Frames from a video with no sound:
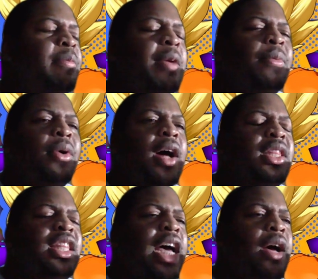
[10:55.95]
people a
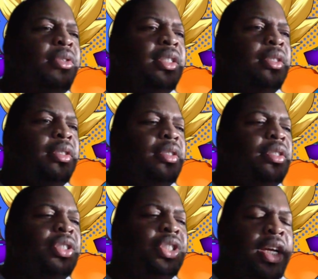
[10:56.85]

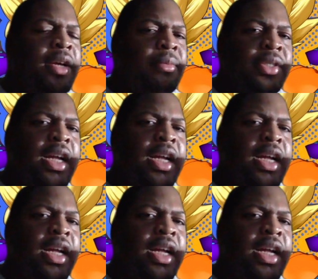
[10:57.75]
thousand gems.